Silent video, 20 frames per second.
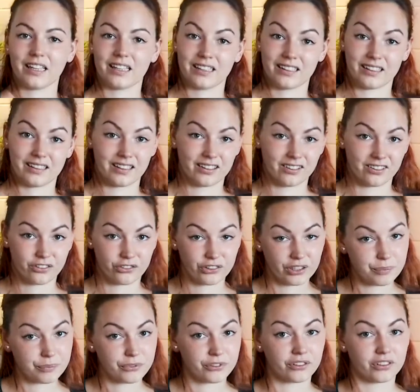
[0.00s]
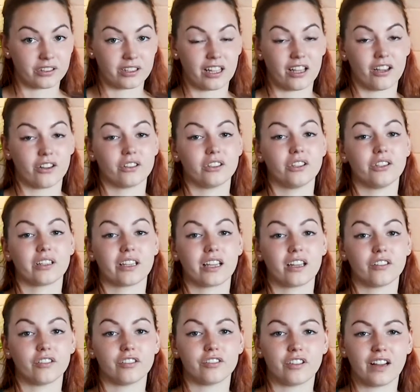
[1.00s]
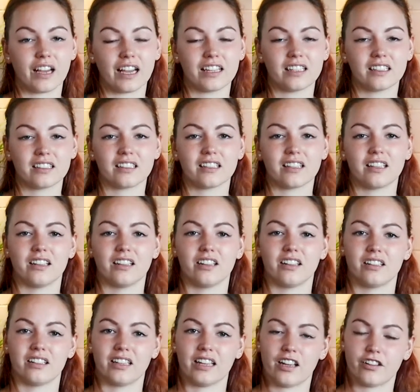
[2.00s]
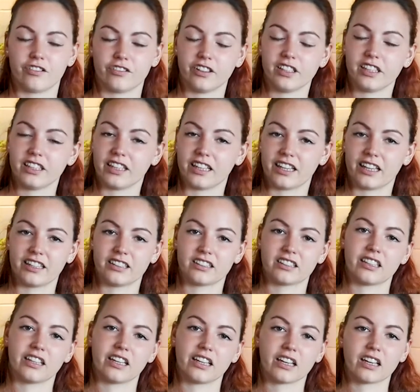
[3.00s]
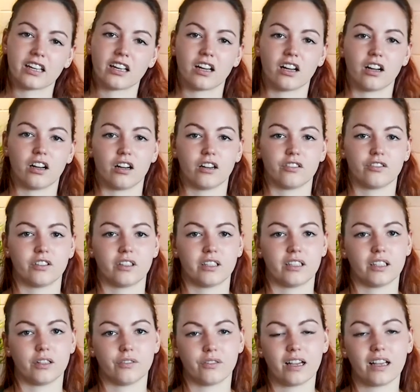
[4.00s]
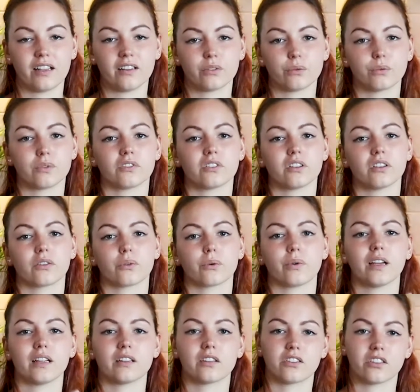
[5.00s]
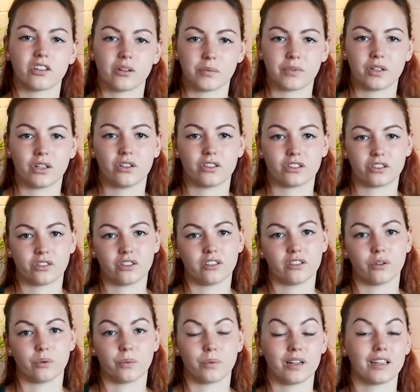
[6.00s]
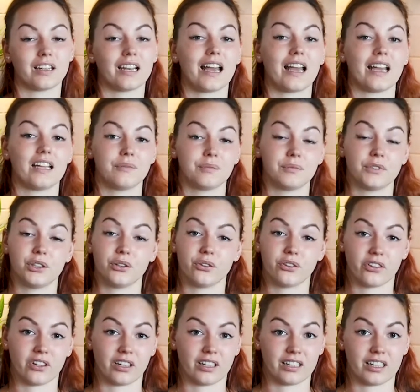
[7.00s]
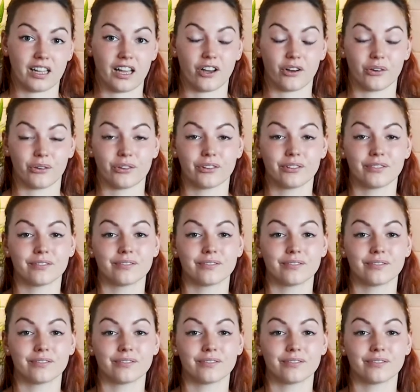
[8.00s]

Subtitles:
In the description down, you can find an affiliate link of a device which is quite similar to the one I'm using now.